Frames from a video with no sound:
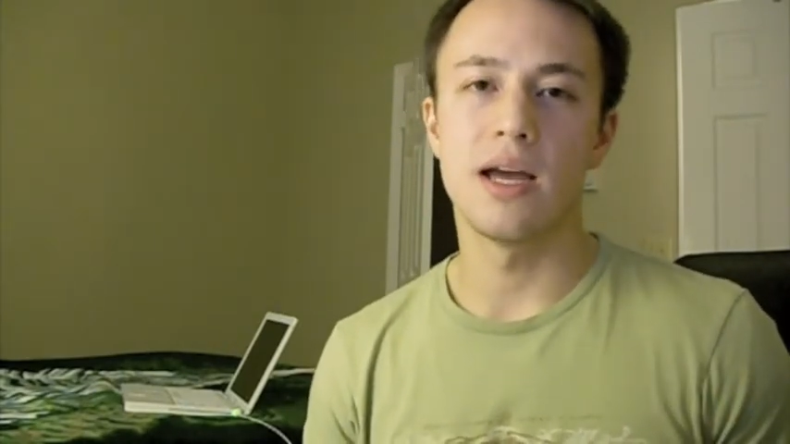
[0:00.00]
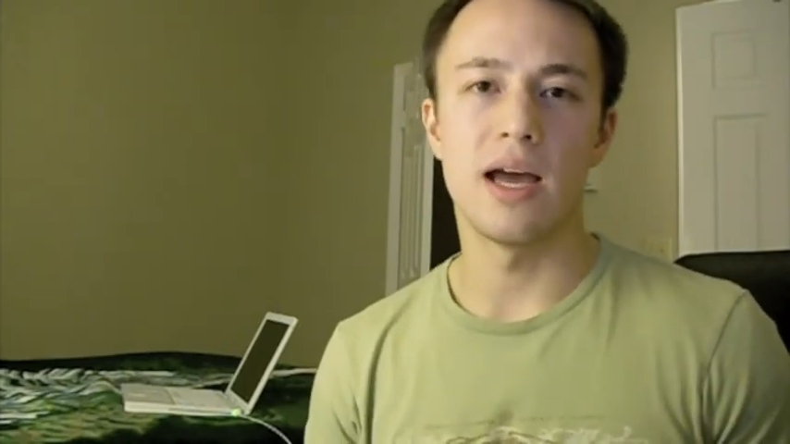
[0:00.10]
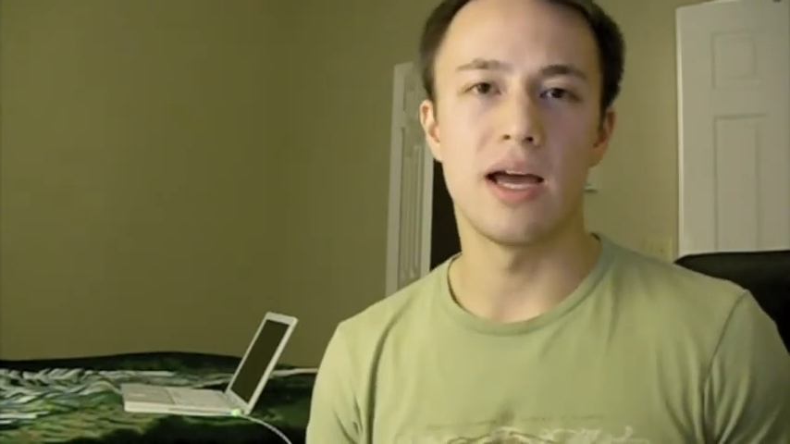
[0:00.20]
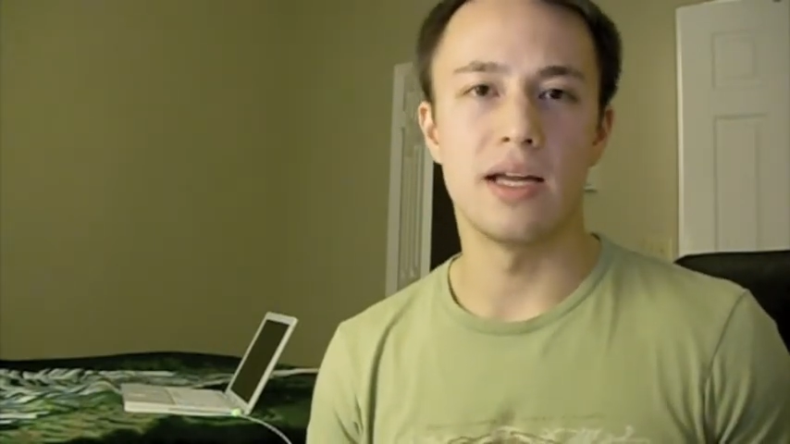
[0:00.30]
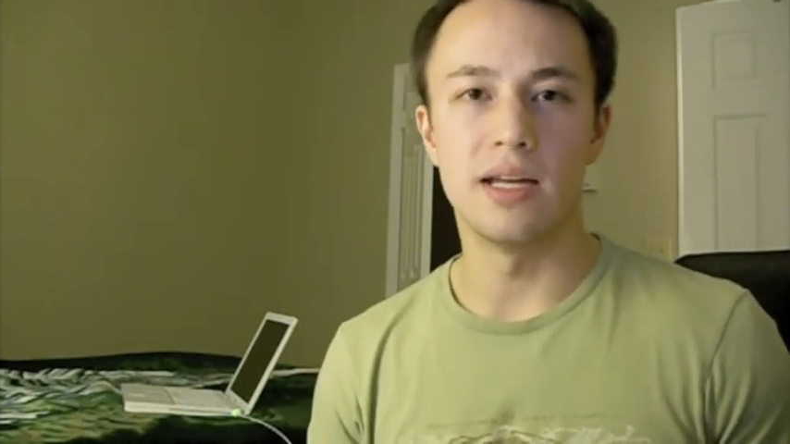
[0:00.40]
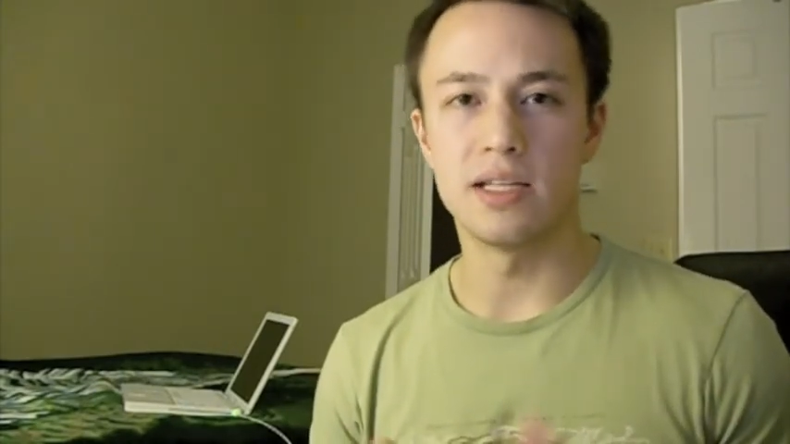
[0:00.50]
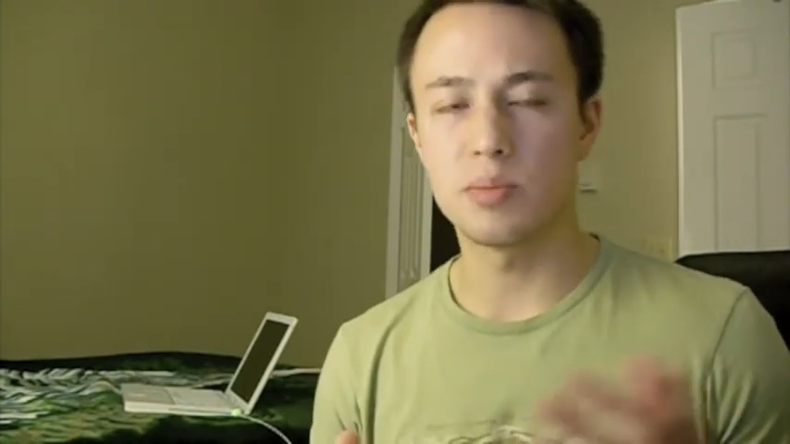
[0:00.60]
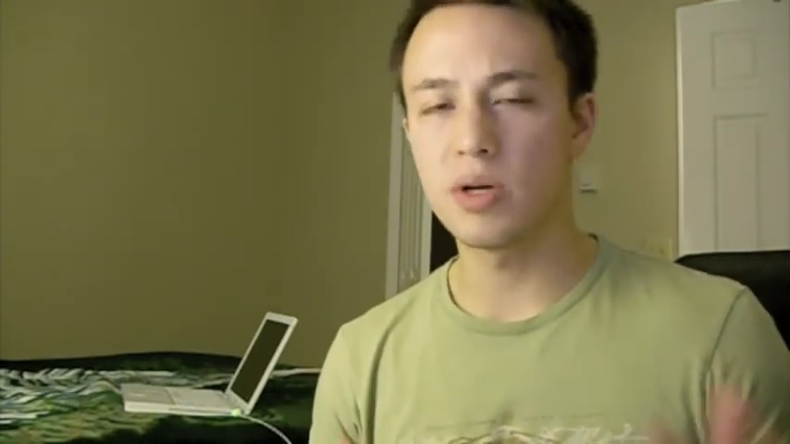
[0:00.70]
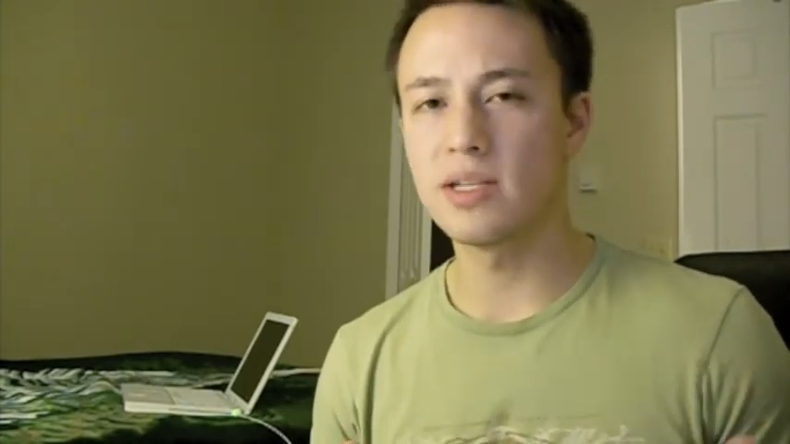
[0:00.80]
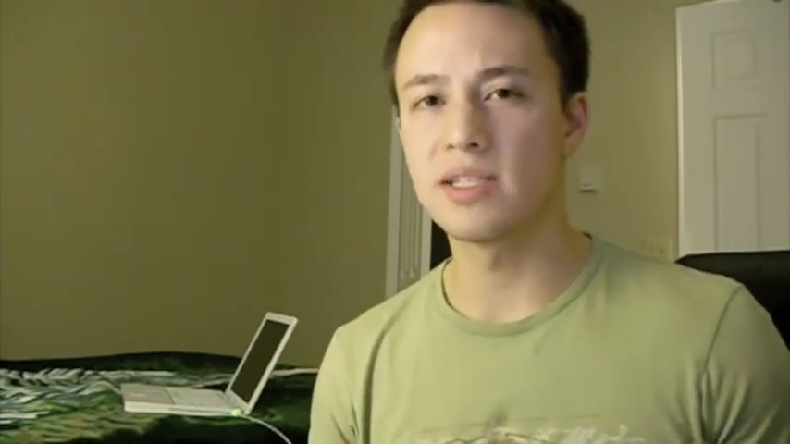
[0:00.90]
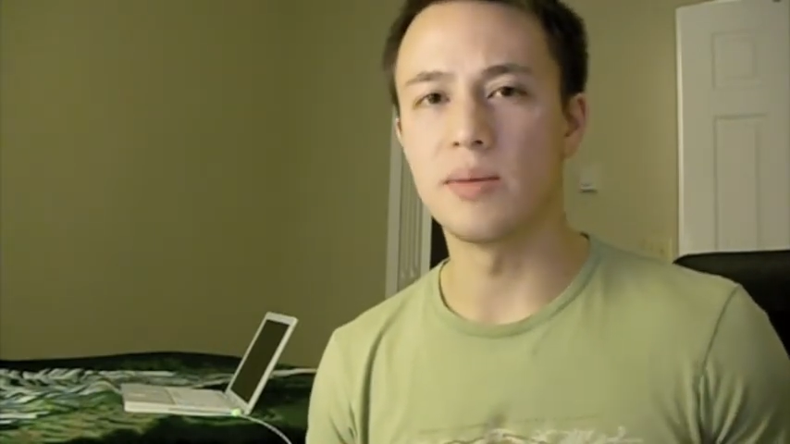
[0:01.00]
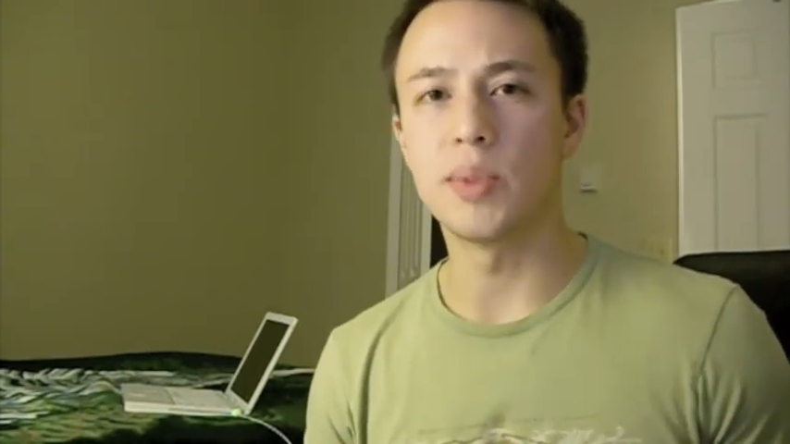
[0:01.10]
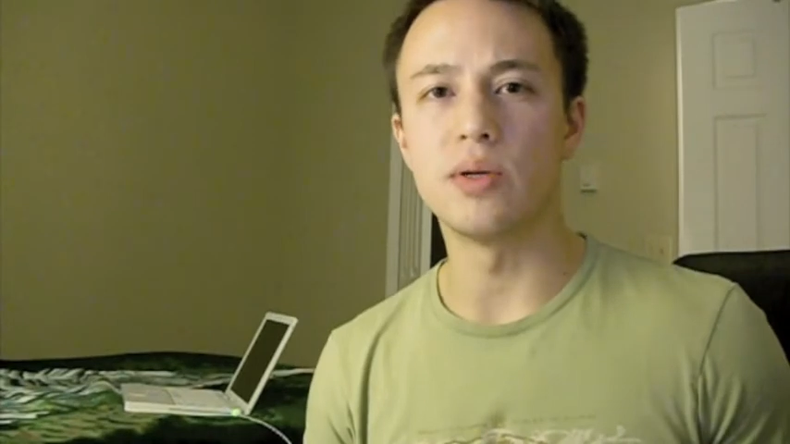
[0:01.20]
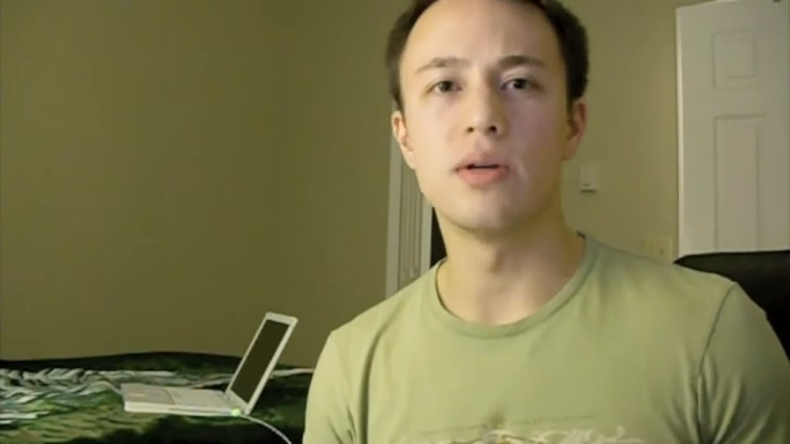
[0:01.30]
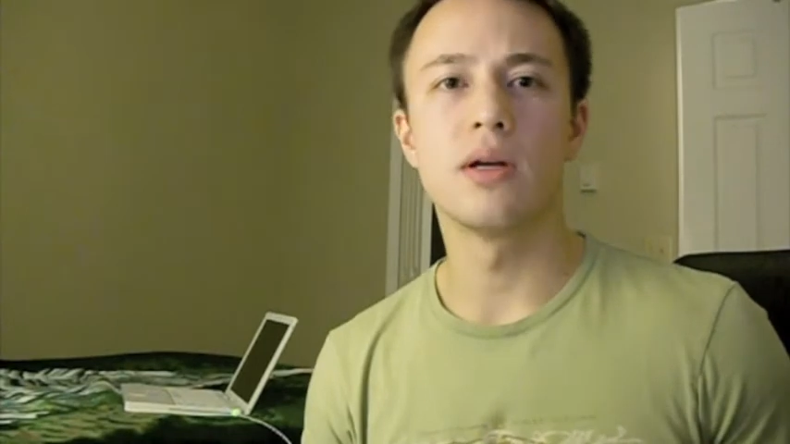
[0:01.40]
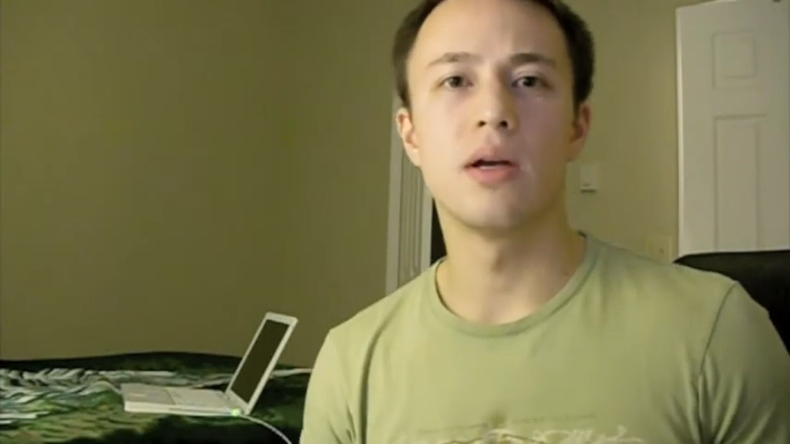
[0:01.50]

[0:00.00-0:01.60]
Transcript: and it's pretty simple.